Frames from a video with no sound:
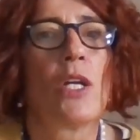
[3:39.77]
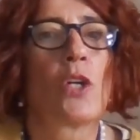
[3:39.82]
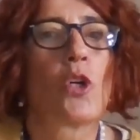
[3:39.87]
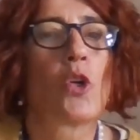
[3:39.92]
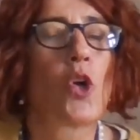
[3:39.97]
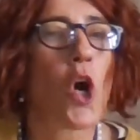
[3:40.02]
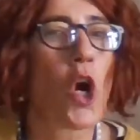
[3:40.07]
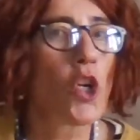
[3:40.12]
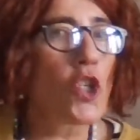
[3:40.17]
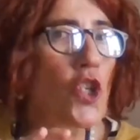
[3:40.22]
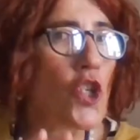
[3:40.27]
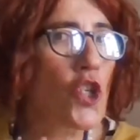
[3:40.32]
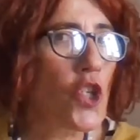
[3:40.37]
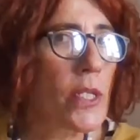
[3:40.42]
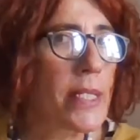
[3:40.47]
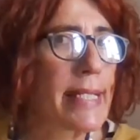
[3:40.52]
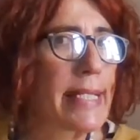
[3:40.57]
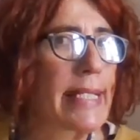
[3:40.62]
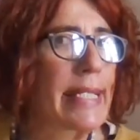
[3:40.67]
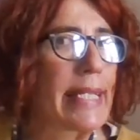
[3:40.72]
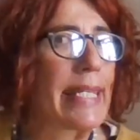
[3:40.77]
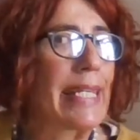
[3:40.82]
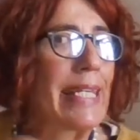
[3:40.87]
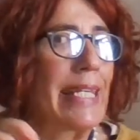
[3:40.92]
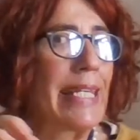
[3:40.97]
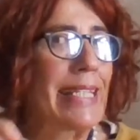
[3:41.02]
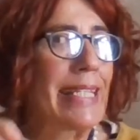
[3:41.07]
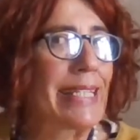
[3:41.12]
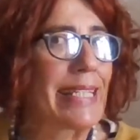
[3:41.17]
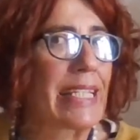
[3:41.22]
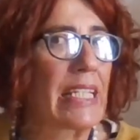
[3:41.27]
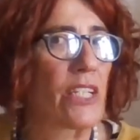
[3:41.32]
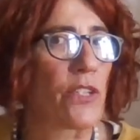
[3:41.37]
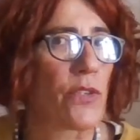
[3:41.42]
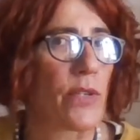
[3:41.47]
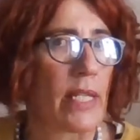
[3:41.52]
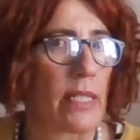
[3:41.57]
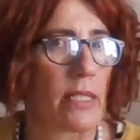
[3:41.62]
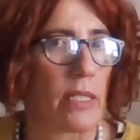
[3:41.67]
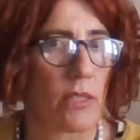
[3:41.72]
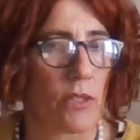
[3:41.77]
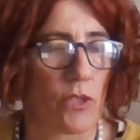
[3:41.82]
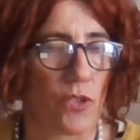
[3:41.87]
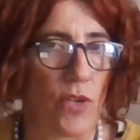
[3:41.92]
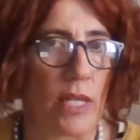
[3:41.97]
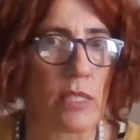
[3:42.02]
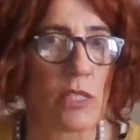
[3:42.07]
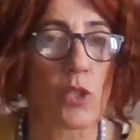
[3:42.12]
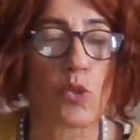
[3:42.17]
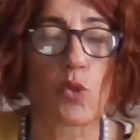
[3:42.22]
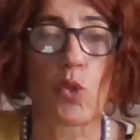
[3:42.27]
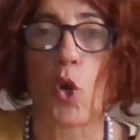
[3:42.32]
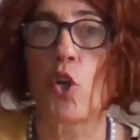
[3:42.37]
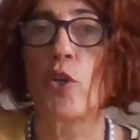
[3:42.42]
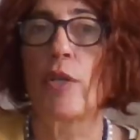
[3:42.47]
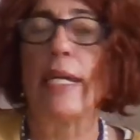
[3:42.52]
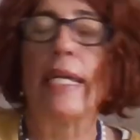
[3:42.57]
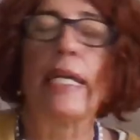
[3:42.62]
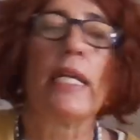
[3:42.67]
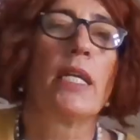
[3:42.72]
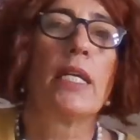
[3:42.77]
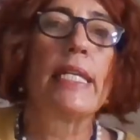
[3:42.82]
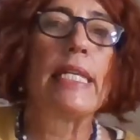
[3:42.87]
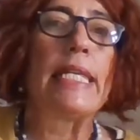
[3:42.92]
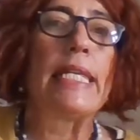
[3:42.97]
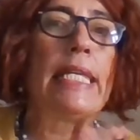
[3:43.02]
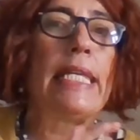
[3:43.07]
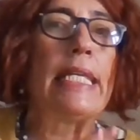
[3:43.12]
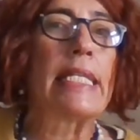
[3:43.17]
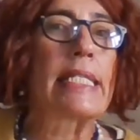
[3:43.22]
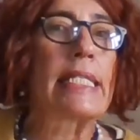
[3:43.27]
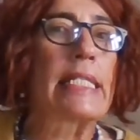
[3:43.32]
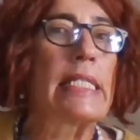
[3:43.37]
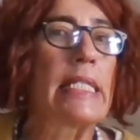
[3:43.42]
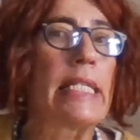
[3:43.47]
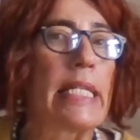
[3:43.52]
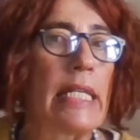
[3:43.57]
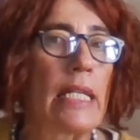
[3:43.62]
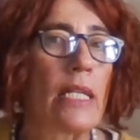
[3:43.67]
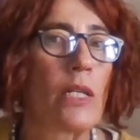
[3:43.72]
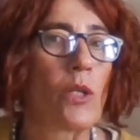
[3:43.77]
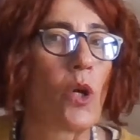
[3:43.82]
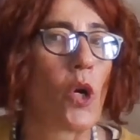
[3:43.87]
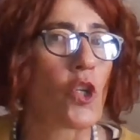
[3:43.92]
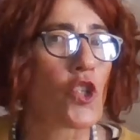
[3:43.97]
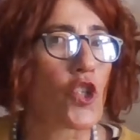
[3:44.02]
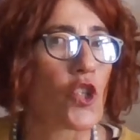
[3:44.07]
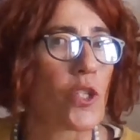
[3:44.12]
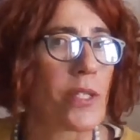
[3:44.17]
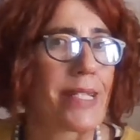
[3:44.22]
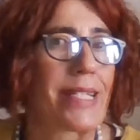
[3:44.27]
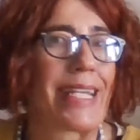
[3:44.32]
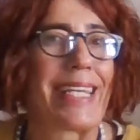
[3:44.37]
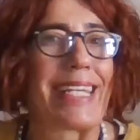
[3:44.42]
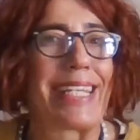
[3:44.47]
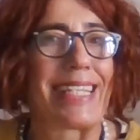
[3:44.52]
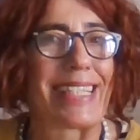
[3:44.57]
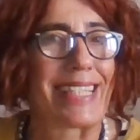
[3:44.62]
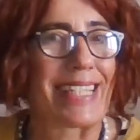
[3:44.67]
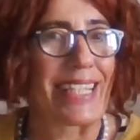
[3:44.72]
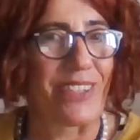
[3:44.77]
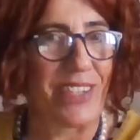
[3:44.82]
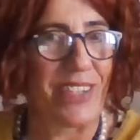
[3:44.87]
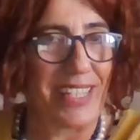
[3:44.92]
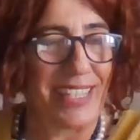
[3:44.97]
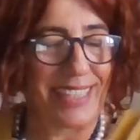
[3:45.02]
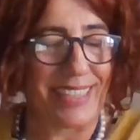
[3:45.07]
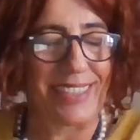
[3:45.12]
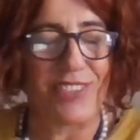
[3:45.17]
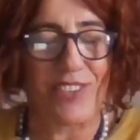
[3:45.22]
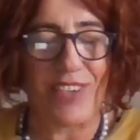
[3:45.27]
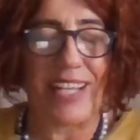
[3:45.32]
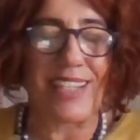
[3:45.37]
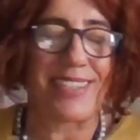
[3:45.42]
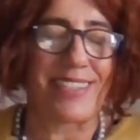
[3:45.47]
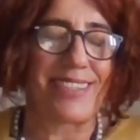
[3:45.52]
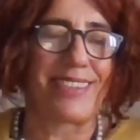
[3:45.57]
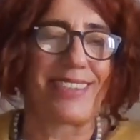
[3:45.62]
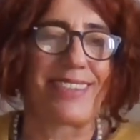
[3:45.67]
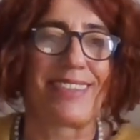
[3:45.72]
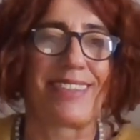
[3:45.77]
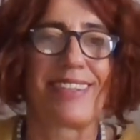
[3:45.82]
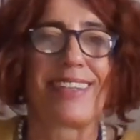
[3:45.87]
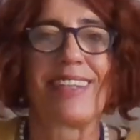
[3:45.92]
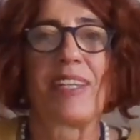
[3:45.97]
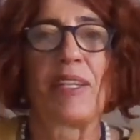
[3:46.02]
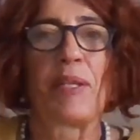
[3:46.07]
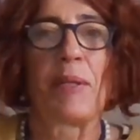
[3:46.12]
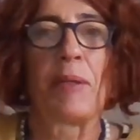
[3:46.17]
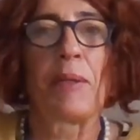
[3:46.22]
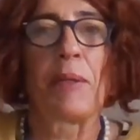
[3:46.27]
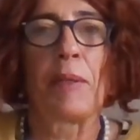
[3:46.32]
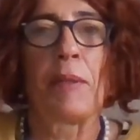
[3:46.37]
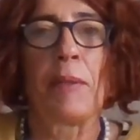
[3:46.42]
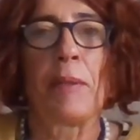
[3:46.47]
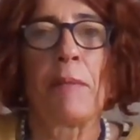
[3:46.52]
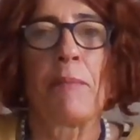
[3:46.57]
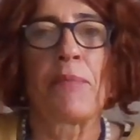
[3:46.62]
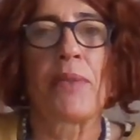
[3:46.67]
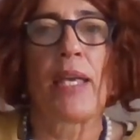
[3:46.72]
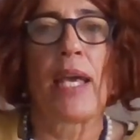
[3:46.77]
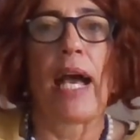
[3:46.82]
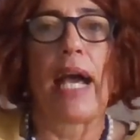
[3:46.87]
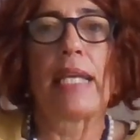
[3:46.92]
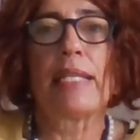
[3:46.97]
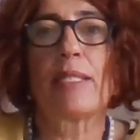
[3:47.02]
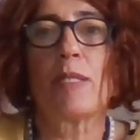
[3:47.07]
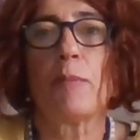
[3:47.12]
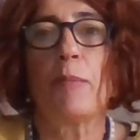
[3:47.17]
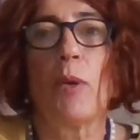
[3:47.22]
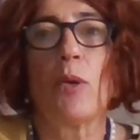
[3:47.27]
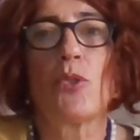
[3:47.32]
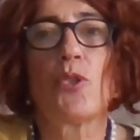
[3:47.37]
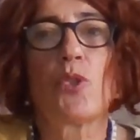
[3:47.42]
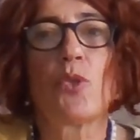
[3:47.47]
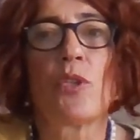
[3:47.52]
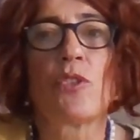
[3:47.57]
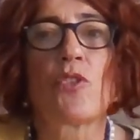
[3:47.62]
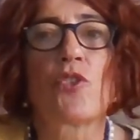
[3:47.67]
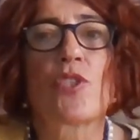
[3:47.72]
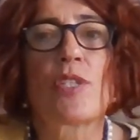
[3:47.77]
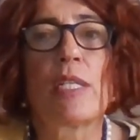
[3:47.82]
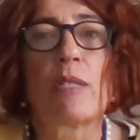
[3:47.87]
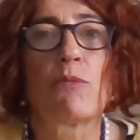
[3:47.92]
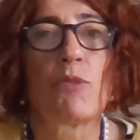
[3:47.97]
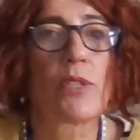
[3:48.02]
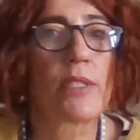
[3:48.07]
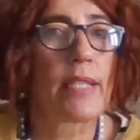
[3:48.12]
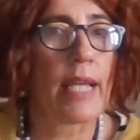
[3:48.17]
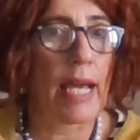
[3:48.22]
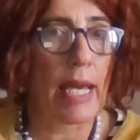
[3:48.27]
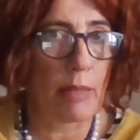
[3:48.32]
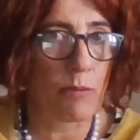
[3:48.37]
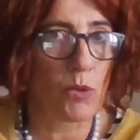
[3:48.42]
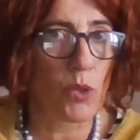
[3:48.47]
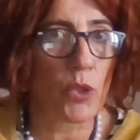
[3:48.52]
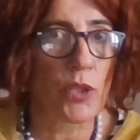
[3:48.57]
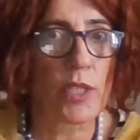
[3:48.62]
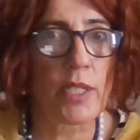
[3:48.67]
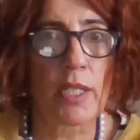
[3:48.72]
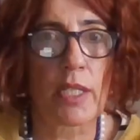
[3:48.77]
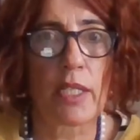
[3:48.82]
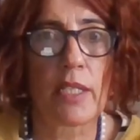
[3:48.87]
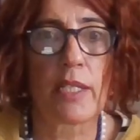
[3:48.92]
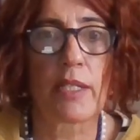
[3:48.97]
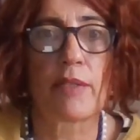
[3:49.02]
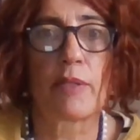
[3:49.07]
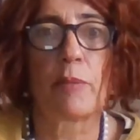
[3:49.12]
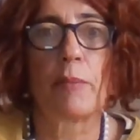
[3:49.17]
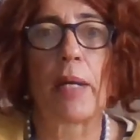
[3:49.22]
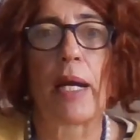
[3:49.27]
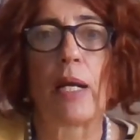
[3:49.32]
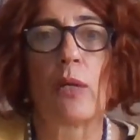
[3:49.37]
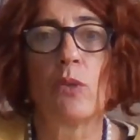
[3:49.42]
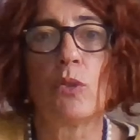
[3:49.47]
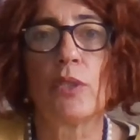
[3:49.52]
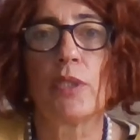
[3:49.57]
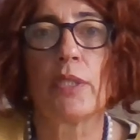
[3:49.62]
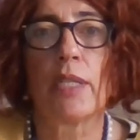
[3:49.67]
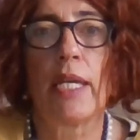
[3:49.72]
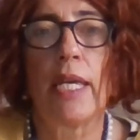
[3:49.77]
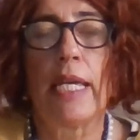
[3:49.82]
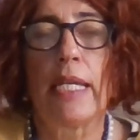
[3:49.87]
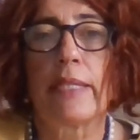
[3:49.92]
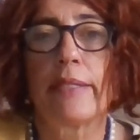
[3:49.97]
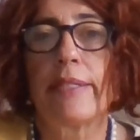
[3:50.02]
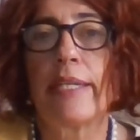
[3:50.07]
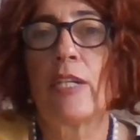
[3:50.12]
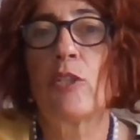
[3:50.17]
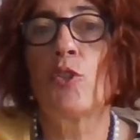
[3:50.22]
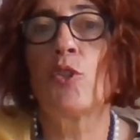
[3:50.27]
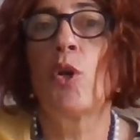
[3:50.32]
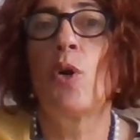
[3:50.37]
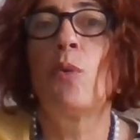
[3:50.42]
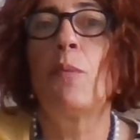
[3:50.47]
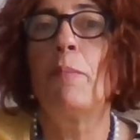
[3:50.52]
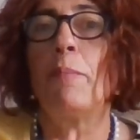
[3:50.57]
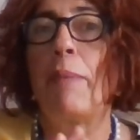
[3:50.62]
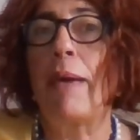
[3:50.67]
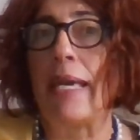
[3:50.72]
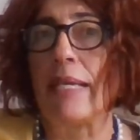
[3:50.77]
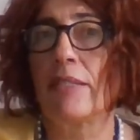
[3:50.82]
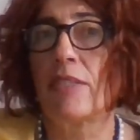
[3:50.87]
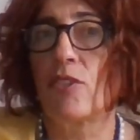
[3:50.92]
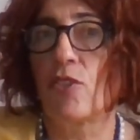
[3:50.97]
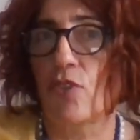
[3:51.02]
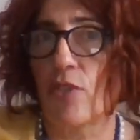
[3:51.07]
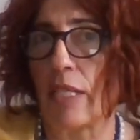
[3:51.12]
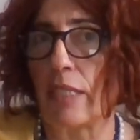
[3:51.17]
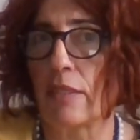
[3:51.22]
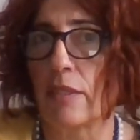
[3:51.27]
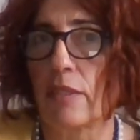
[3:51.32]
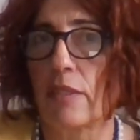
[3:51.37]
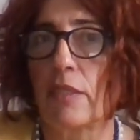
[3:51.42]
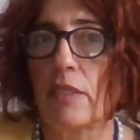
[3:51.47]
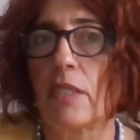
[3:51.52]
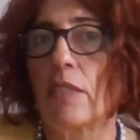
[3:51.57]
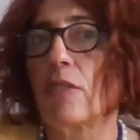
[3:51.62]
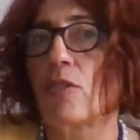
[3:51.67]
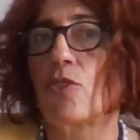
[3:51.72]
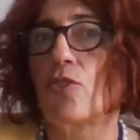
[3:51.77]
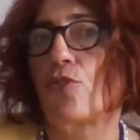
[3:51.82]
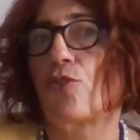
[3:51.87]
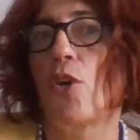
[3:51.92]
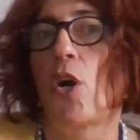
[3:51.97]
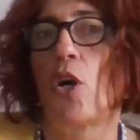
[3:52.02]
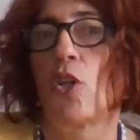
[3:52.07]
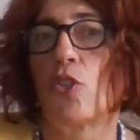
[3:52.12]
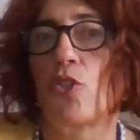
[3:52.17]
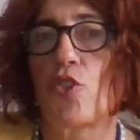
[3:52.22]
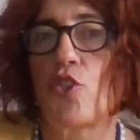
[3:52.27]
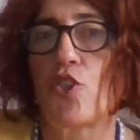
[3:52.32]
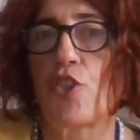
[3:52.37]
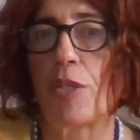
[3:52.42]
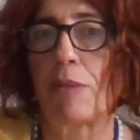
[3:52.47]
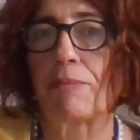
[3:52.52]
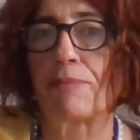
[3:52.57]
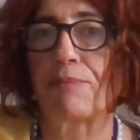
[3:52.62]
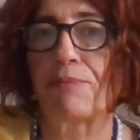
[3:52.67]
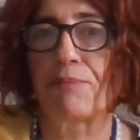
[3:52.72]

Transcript: consciously integrated transit or easily consciously integrated transit. I suppose you understand what I'm talking here about. There are no bad transits in astrology,